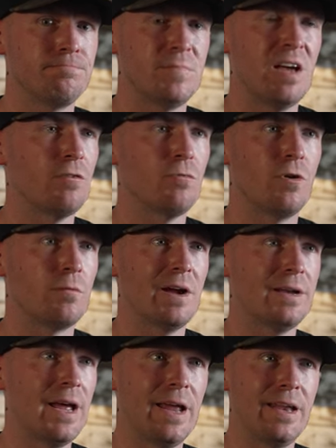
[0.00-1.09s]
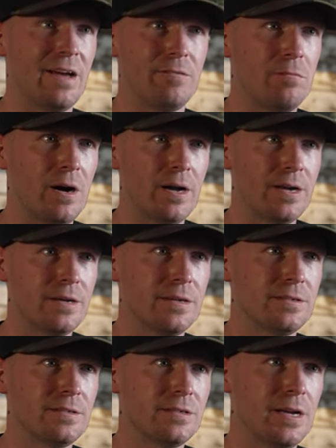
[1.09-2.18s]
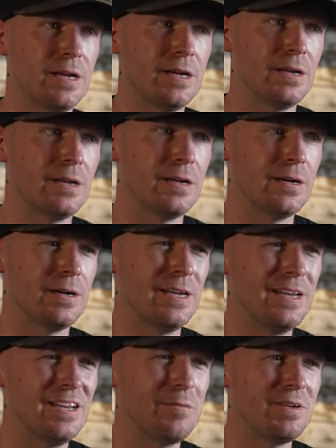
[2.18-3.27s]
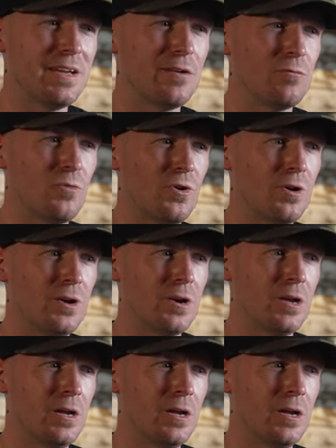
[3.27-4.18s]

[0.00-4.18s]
never wanted my dad to have a bike. And he ended up getting one.